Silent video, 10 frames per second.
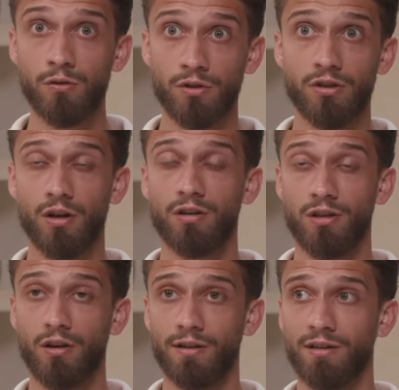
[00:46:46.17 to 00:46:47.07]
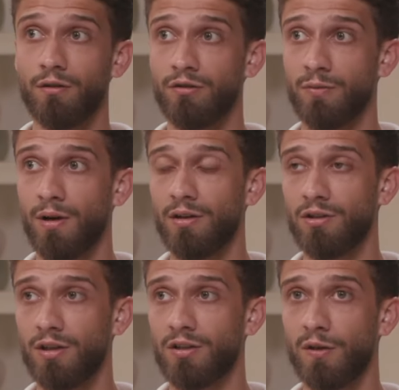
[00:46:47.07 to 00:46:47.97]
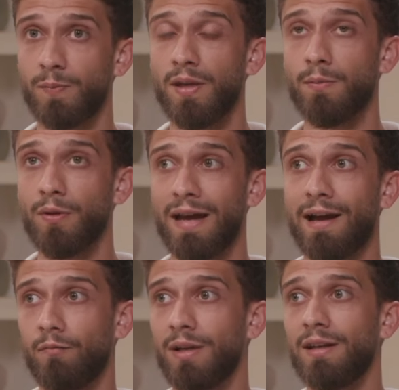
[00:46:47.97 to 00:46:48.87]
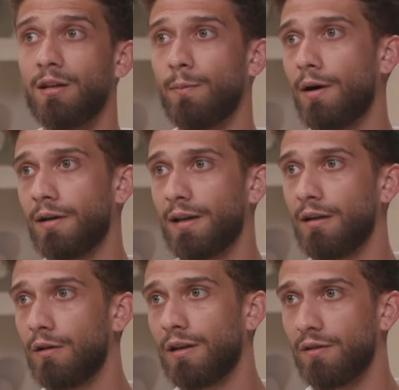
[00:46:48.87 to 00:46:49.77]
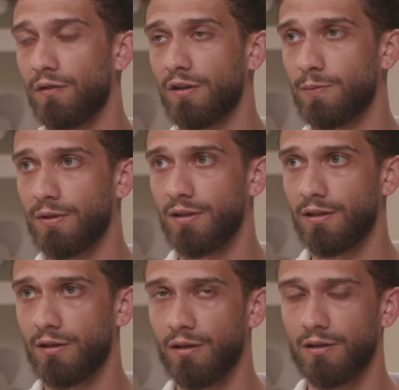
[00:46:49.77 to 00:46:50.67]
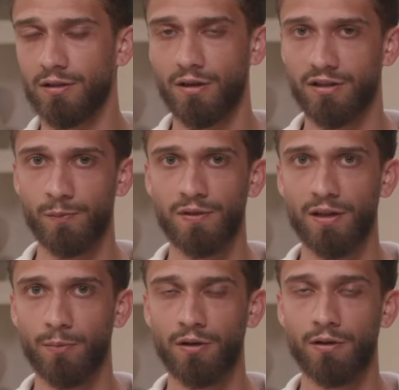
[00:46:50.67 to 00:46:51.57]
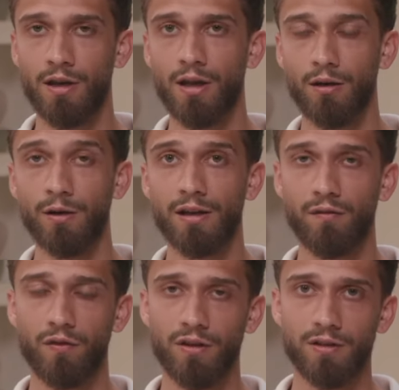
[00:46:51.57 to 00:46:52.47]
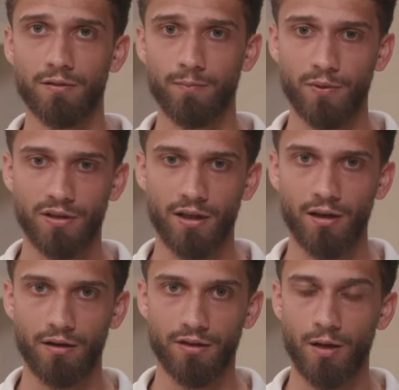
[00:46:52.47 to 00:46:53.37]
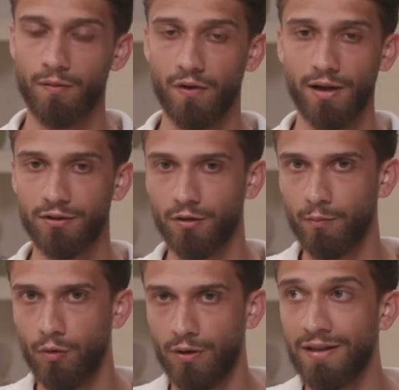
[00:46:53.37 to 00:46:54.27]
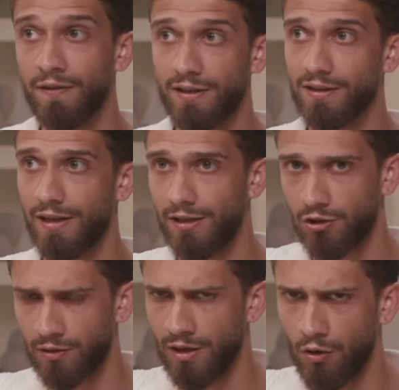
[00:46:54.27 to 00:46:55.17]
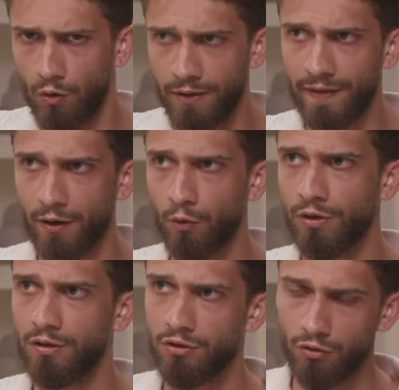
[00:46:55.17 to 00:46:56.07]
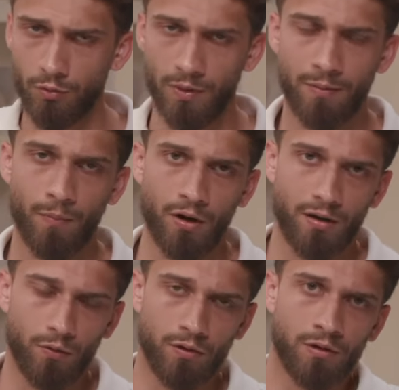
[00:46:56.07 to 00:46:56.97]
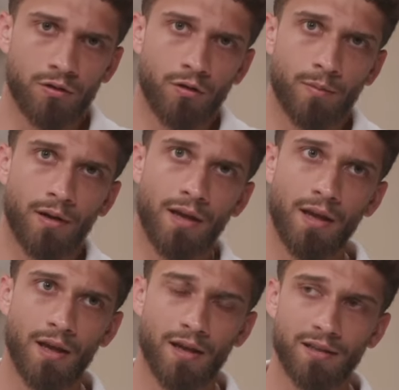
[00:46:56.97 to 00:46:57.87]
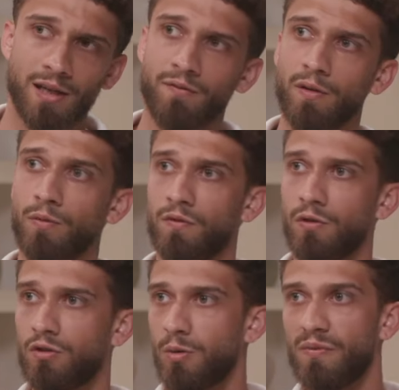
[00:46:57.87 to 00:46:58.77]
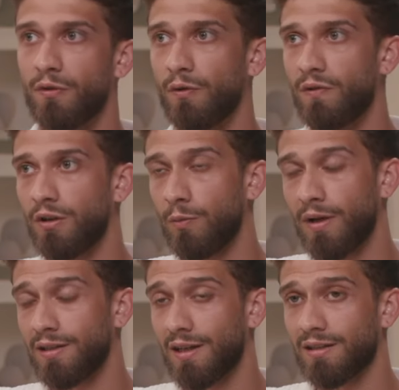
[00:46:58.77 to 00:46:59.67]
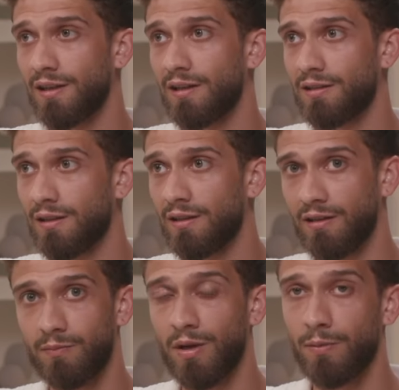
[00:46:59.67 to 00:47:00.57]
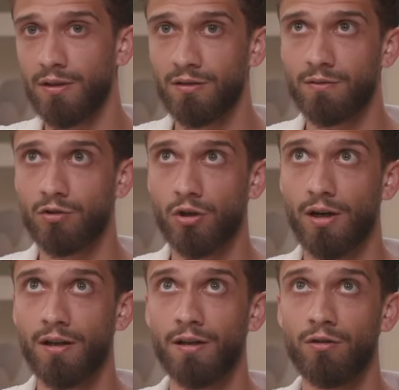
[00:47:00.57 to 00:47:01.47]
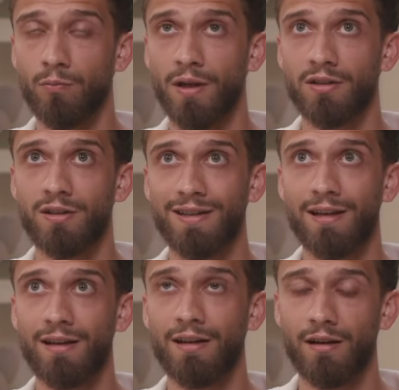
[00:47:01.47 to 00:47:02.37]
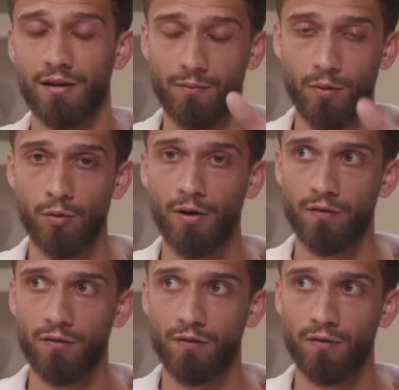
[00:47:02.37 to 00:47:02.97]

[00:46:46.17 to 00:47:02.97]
search targeting on demand gen. So it's people that have been in the market looking for this particular, it's a custom segment, looking for this particular type of item or in this niche or in that audience group and in market audience group. Same thing with YouTube. If you've got video-based assets and it's maybe try your best to get it in like a mobile